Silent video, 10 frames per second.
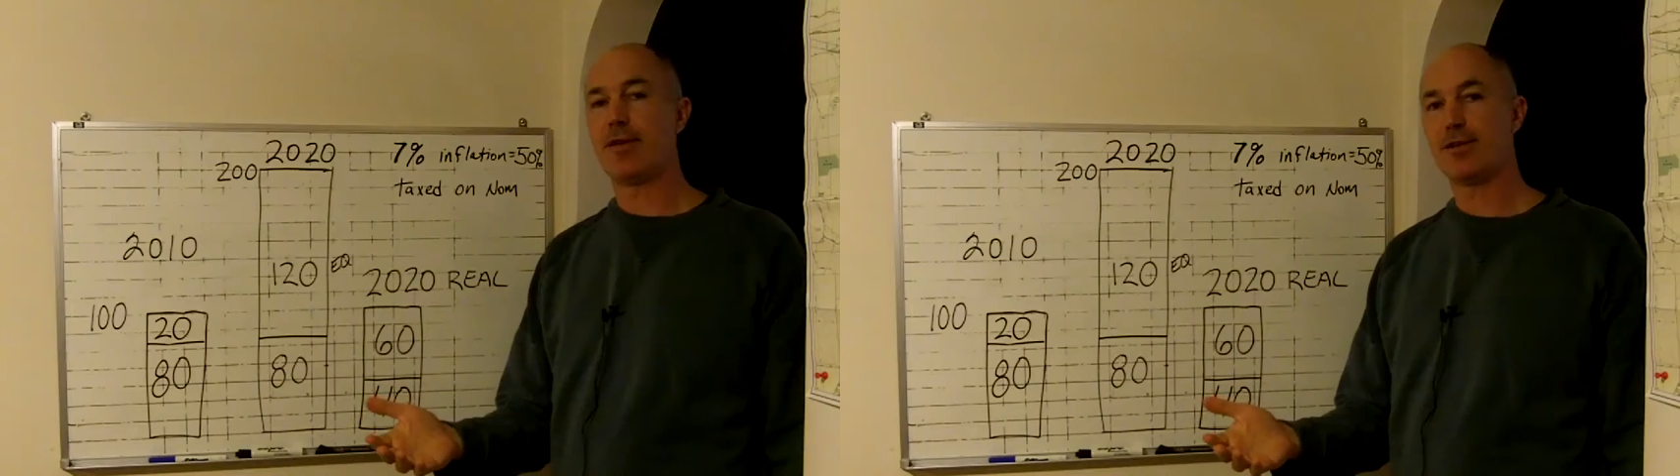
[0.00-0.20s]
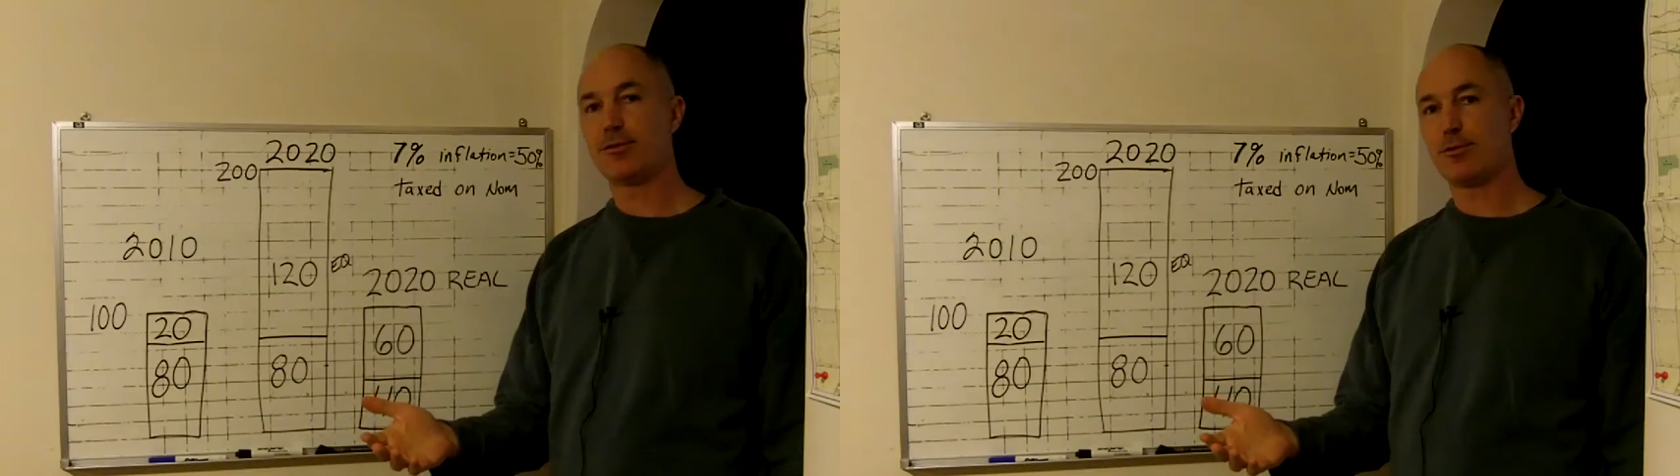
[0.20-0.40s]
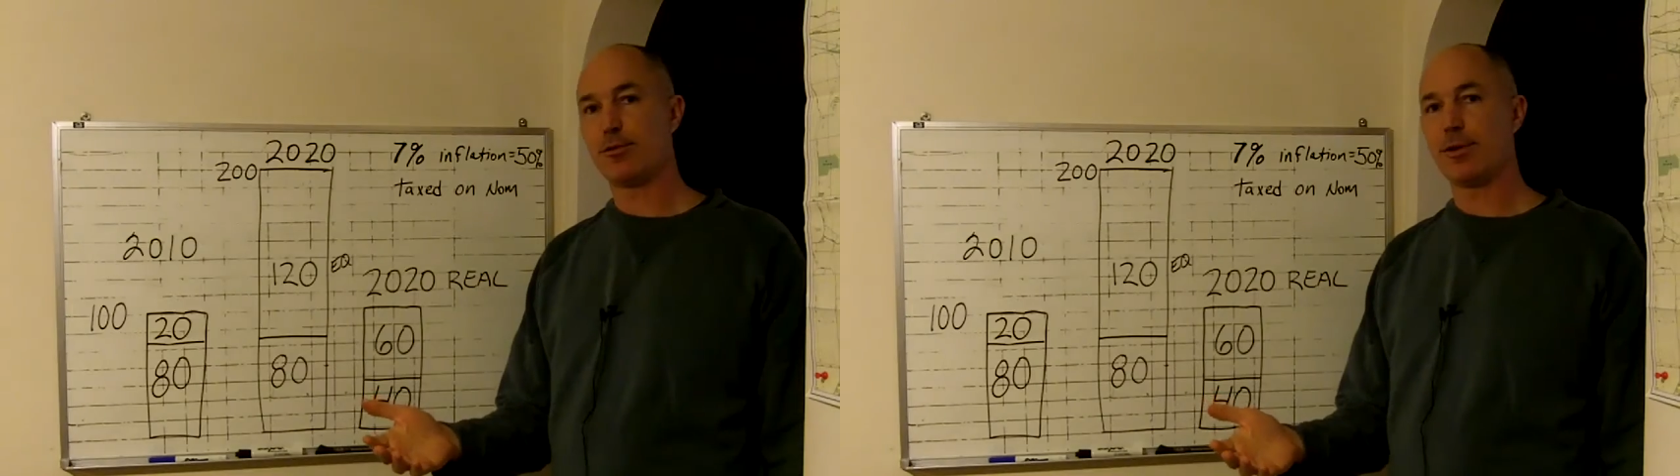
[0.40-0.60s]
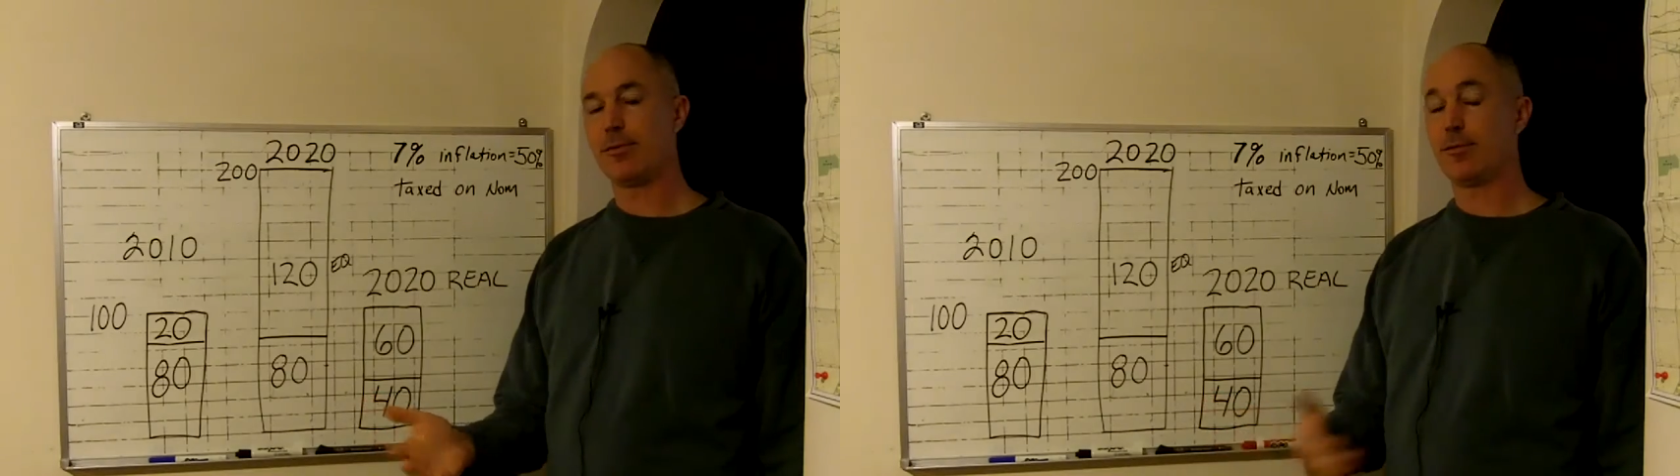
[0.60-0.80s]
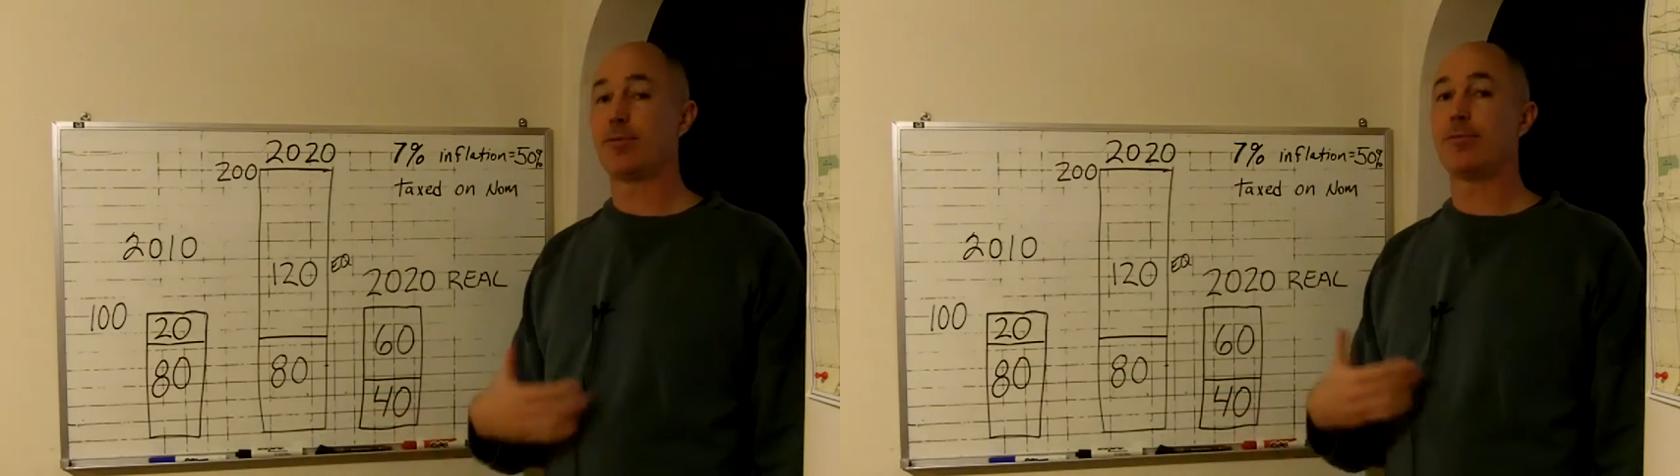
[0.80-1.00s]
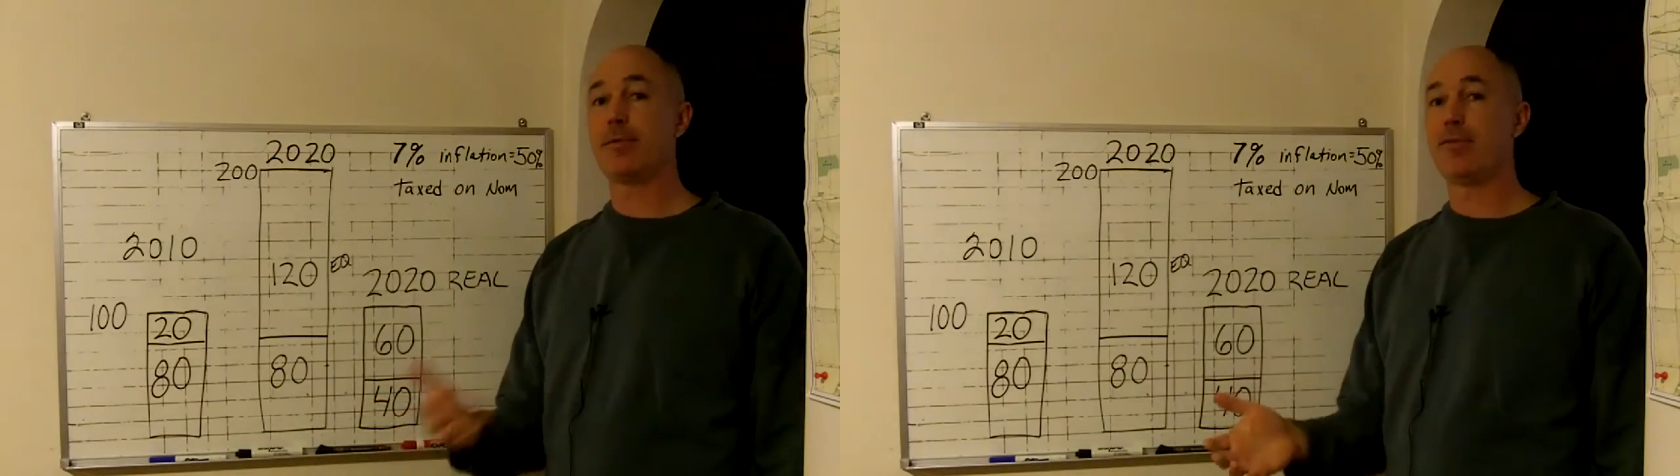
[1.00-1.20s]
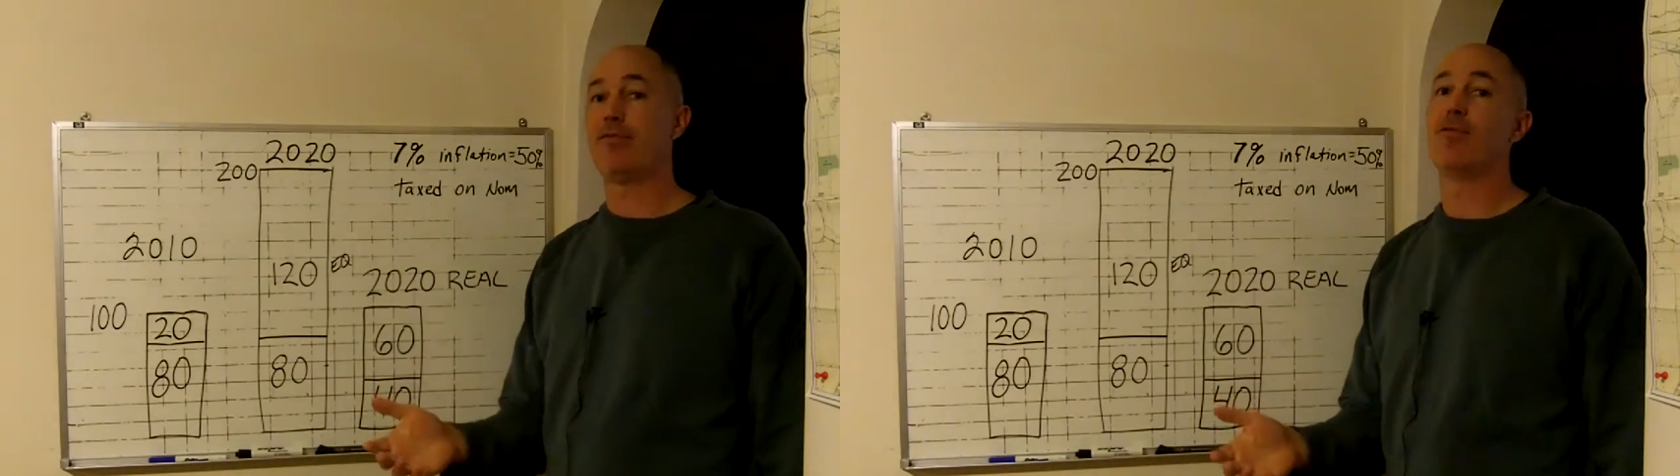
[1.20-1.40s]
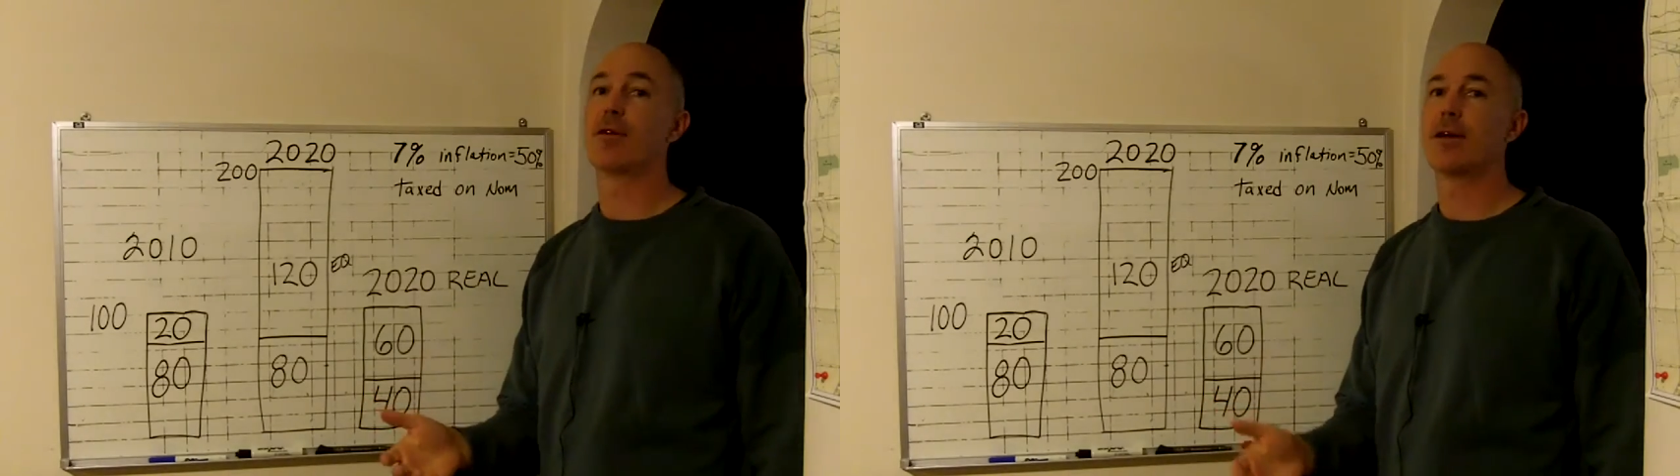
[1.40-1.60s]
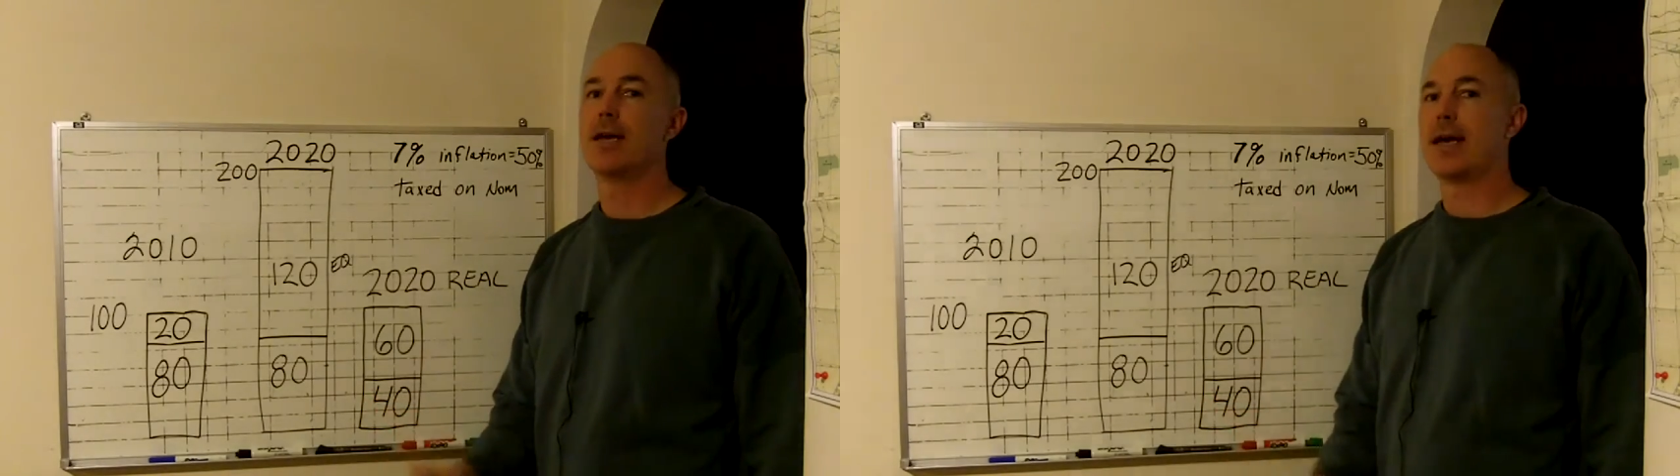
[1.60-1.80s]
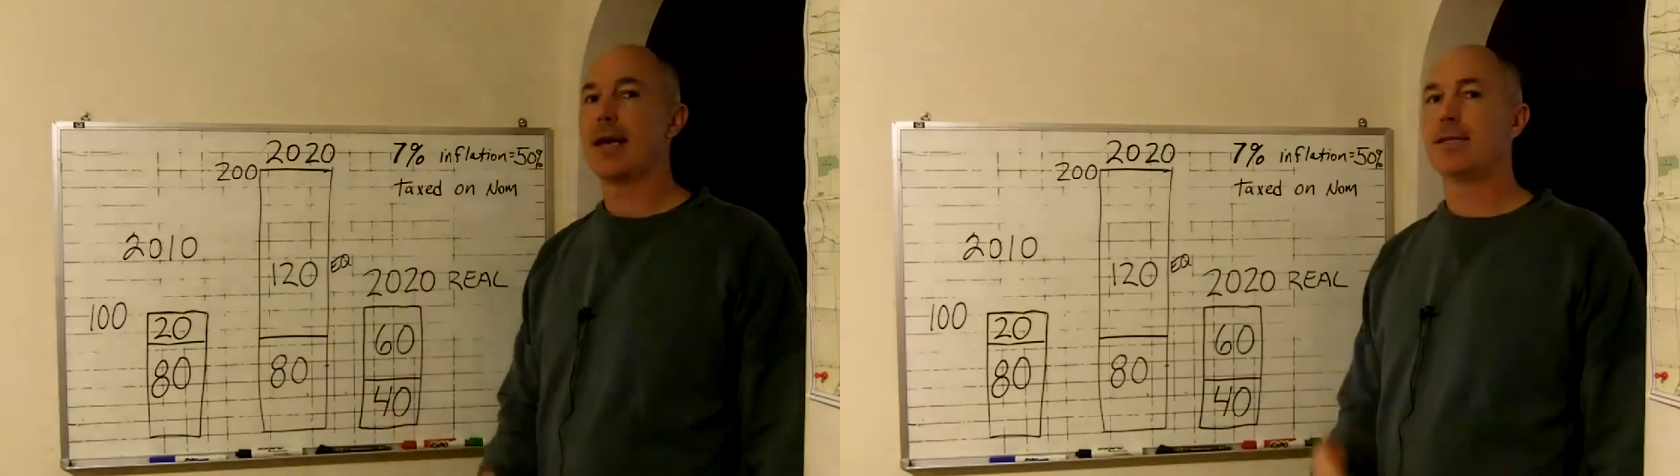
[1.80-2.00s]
invested with me before,